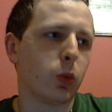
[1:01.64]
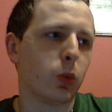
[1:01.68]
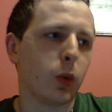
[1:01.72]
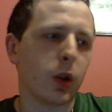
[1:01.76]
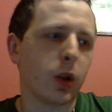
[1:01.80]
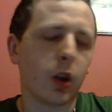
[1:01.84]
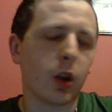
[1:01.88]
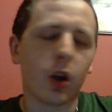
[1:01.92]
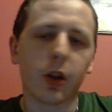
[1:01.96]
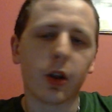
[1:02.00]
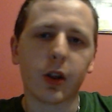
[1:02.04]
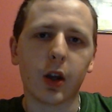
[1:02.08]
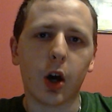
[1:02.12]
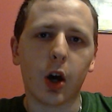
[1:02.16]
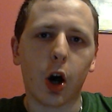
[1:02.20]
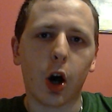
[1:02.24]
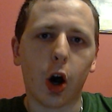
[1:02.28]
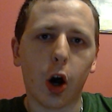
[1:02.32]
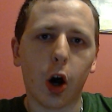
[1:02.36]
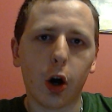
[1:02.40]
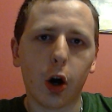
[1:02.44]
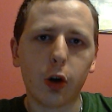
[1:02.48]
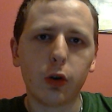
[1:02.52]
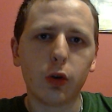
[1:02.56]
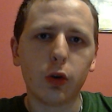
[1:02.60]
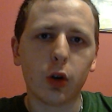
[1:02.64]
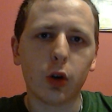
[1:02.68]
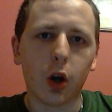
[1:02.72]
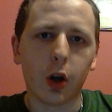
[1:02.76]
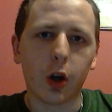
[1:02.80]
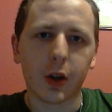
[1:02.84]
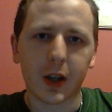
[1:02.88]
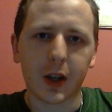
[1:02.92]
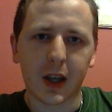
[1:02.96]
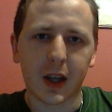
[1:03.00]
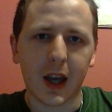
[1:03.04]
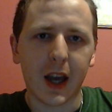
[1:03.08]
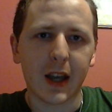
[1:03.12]
with
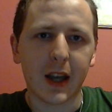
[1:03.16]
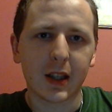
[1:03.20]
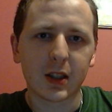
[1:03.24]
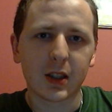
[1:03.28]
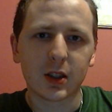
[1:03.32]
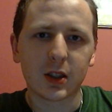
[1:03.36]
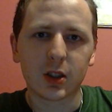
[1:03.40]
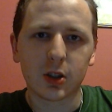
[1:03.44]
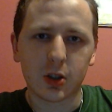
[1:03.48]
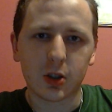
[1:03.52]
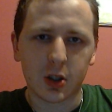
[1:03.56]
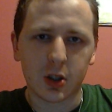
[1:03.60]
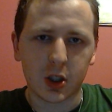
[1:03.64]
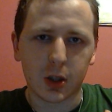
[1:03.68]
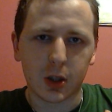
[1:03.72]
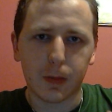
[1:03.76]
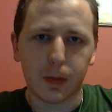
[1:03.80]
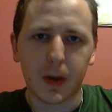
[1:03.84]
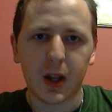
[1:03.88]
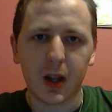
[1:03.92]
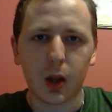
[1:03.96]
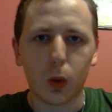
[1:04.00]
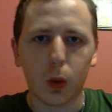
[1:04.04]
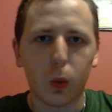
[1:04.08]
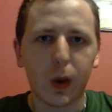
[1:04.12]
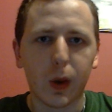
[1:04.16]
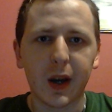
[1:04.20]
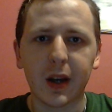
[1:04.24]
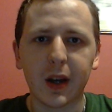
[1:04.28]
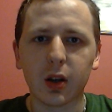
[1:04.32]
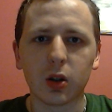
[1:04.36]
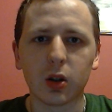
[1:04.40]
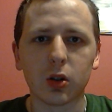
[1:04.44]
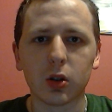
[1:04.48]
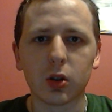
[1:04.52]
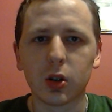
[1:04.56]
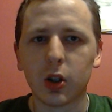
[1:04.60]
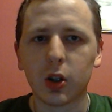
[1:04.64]
other guests to spin the
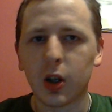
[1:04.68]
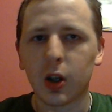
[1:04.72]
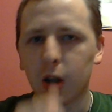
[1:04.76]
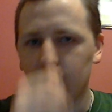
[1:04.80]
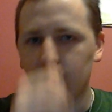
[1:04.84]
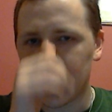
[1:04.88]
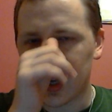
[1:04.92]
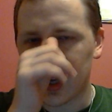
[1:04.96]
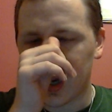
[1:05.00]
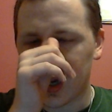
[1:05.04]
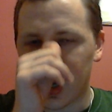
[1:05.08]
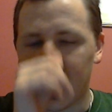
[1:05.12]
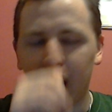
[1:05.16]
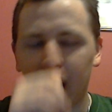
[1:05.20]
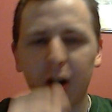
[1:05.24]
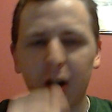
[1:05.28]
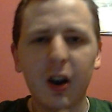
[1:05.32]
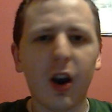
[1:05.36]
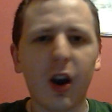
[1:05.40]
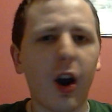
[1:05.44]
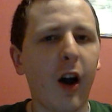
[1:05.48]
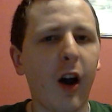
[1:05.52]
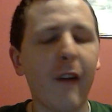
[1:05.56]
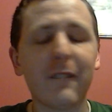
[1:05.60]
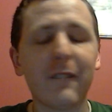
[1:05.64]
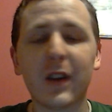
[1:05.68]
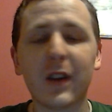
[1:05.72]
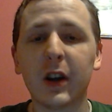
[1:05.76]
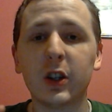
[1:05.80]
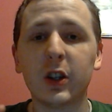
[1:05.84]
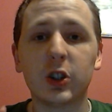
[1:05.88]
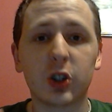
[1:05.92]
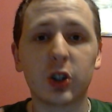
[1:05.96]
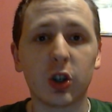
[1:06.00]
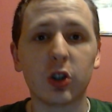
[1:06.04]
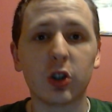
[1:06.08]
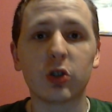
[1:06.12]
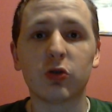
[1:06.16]
wheel. I don't know, I found his
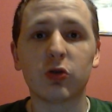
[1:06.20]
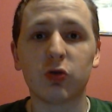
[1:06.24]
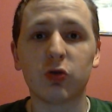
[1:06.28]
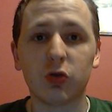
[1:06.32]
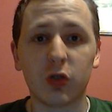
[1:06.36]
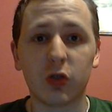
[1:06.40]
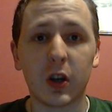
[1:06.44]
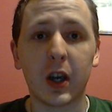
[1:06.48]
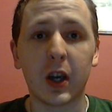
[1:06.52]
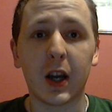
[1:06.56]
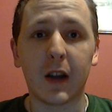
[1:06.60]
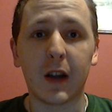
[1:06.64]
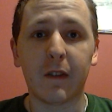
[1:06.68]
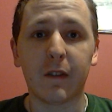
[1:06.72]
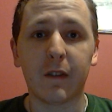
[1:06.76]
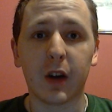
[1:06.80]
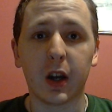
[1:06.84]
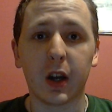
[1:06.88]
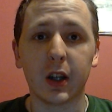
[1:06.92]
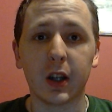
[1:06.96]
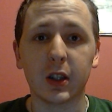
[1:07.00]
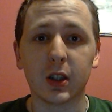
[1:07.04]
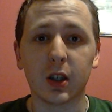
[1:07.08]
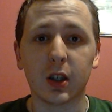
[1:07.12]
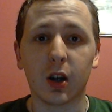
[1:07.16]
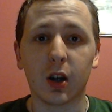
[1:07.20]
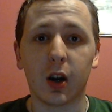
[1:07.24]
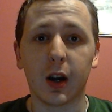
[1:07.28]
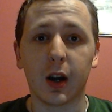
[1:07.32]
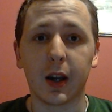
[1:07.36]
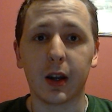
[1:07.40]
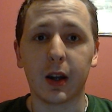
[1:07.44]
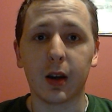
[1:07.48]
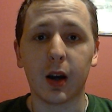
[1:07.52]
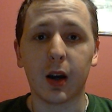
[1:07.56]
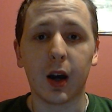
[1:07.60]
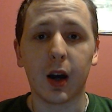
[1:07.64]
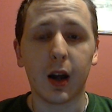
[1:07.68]
jokes really funny tonight.
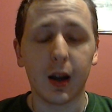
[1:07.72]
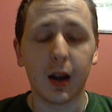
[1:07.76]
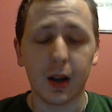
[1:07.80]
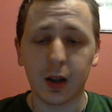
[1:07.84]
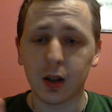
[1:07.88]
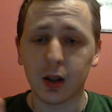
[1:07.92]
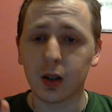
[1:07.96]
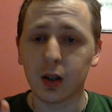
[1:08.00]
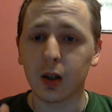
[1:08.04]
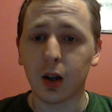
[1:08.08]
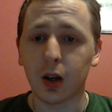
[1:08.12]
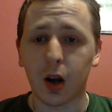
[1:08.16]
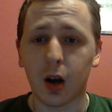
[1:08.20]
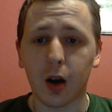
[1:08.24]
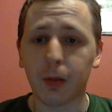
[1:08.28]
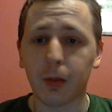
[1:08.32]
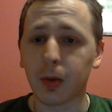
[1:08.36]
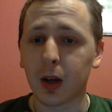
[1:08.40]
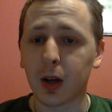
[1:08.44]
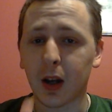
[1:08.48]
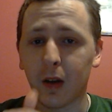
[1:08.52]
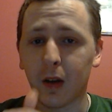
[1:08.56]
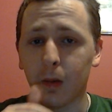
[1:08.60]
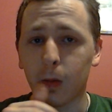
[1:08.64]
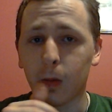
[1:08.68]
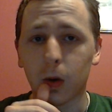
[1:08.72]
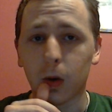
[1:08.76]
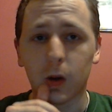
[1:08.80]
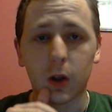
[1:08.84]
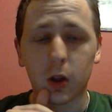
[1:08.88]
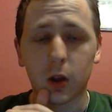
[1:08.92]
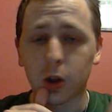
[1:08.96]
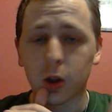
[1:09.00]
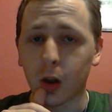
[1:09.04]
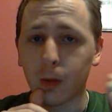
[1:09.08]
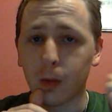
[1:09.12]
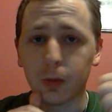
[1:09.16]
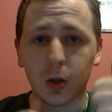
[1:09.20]
I'm going to give him a
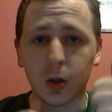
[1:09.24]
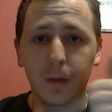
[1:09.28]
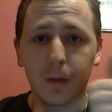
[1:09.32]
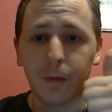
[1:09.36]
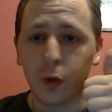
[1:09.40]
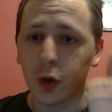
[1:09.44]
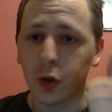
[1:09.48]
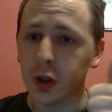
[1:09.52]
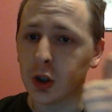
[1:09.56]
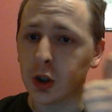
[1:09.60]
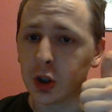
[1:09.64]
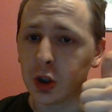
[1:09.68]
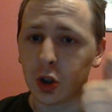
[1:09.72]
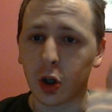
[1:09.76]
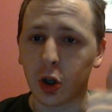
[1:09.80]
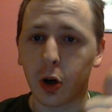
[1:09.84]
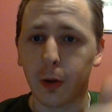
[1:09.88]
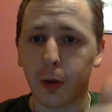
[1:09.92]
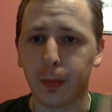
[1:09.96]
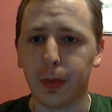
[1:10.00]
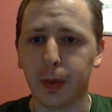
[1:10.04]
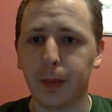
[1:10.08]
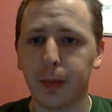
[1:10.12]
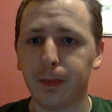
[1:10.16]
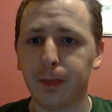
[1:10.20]
good thumbs up for his job.